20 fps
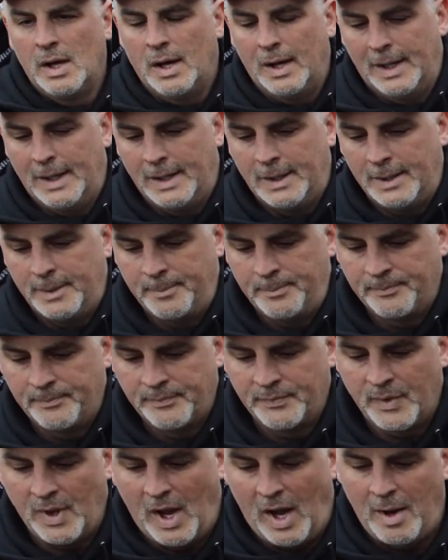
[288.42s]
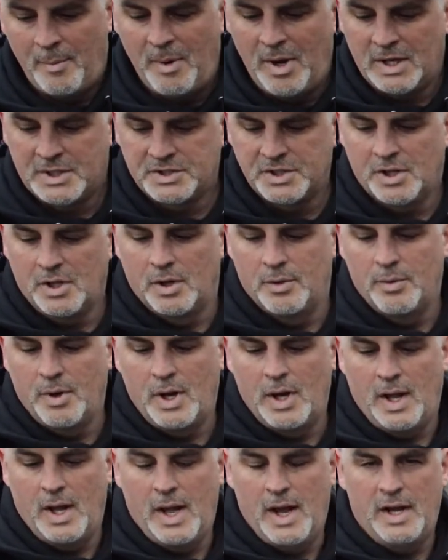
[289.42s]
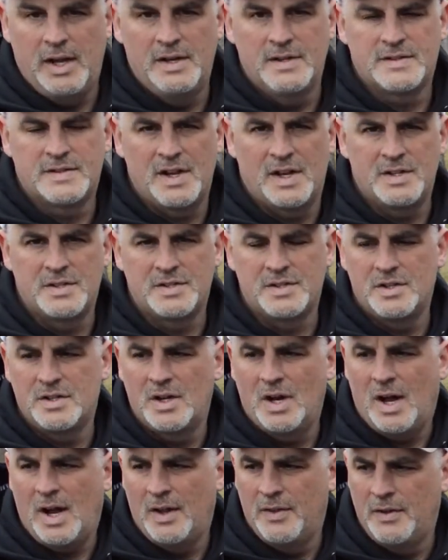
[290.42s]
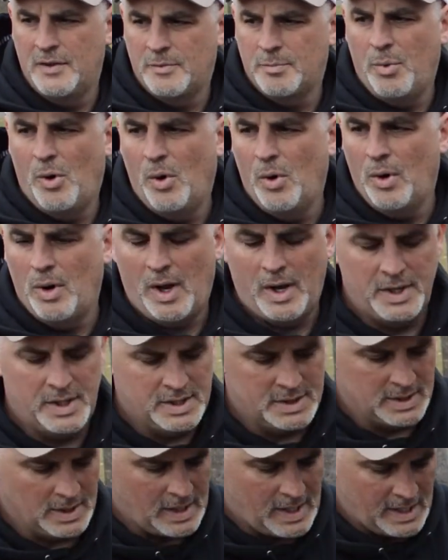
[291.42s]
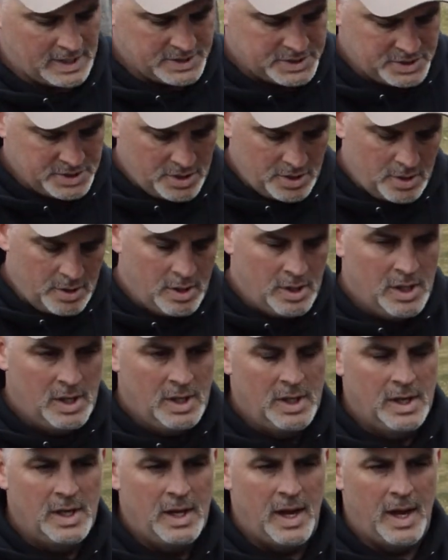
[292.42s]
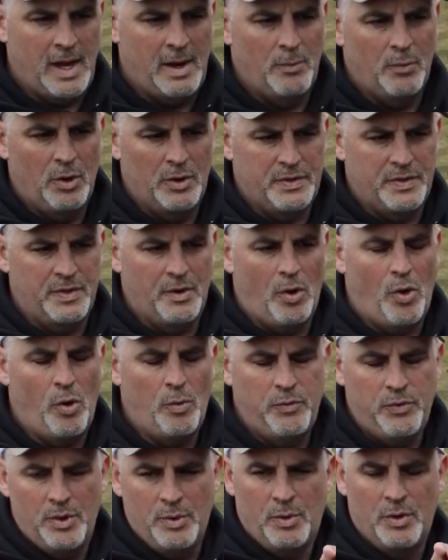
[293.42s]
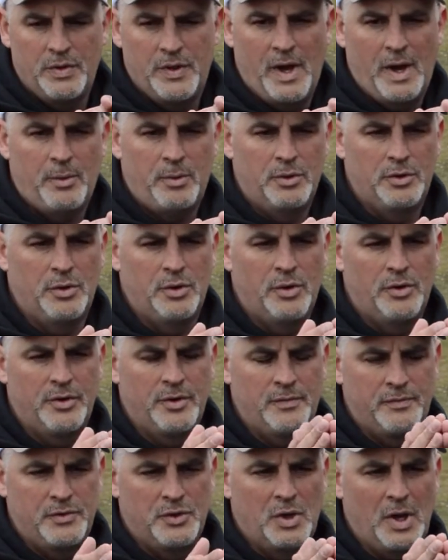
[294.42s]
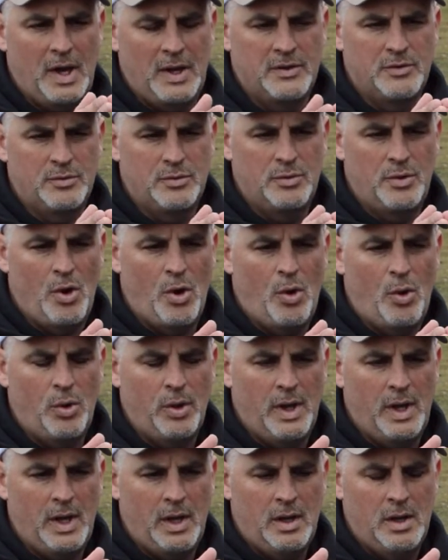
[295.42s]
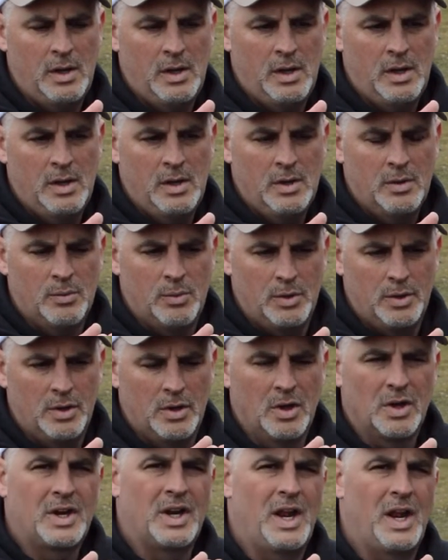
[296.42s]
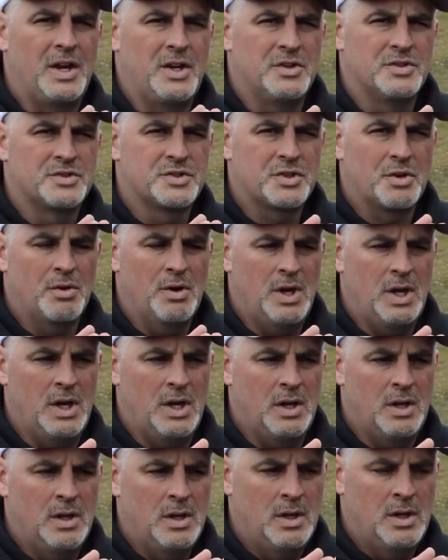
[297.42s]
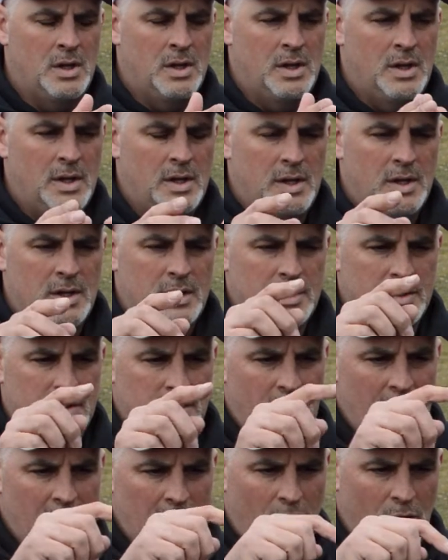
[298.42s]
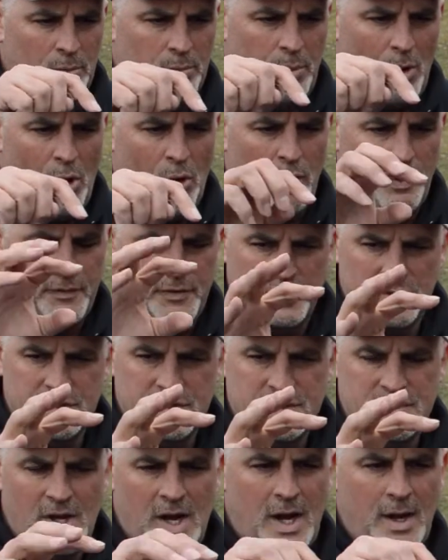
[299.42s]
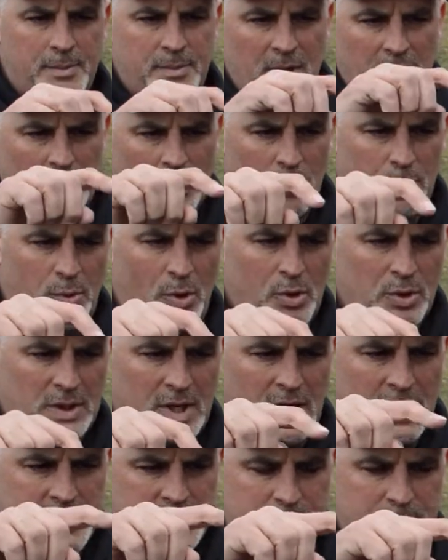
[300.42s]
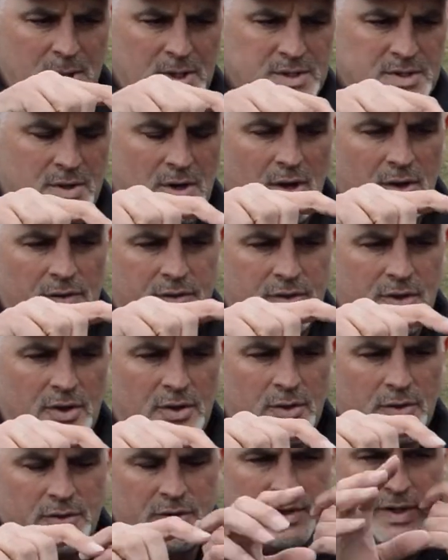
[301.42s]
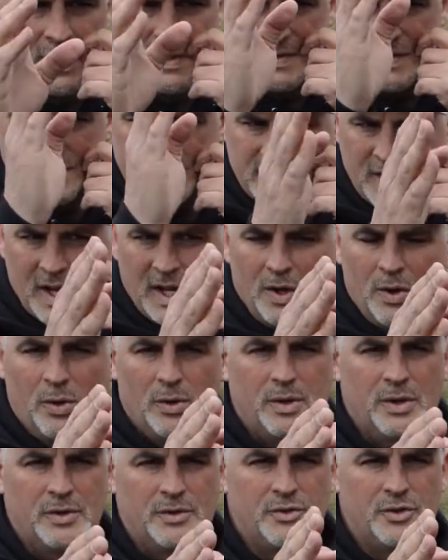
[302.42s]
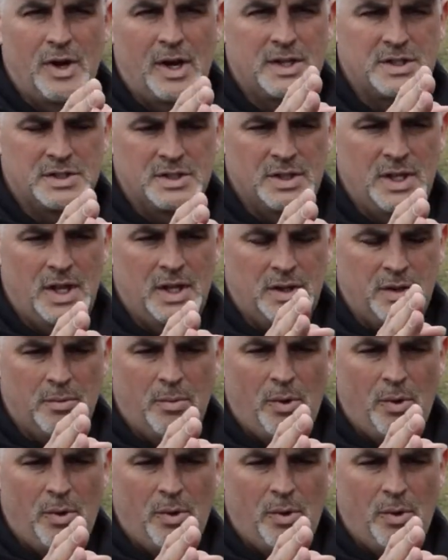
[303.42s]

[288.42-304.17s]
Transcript: I'm actually going to run a heading sensor on this boat. I didn't last year, and hopefully what that will do is, if you guys know that when you're looking at your screen, that little boat, if you're stopped, that little boat kind of spins around in circles. It doesn't stay going the direction that the